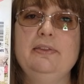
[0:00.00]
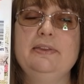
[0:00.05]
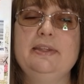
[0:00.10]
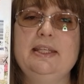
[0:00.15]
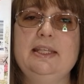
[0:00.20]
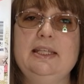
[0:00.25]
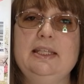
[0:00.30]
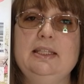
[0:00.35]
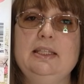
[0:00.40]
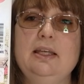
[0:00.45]

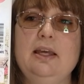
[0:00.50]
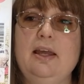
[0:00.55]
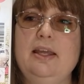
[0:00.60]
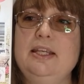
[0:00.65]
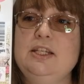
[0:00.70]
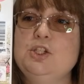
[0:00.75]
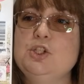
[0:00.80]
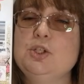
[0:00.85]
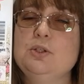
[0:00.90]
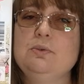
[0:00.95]
the
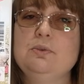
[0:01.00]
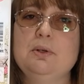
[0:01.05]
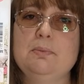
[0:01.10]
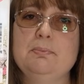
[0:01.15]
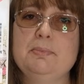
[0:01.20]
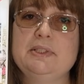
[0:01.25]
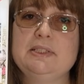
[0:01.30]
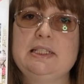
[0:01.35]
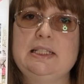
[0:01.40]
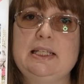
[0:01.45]
issue
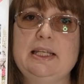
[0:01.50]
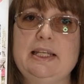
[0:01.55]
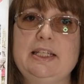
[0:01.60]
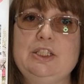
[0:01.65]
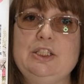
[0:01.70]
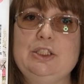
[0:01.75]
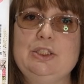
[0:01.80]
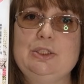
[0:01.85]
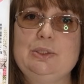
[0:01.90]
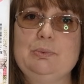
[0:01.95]
numbers in
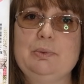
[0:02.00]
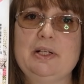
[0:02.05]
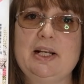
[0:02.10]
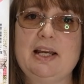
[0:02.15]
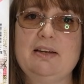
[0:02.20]
case you do want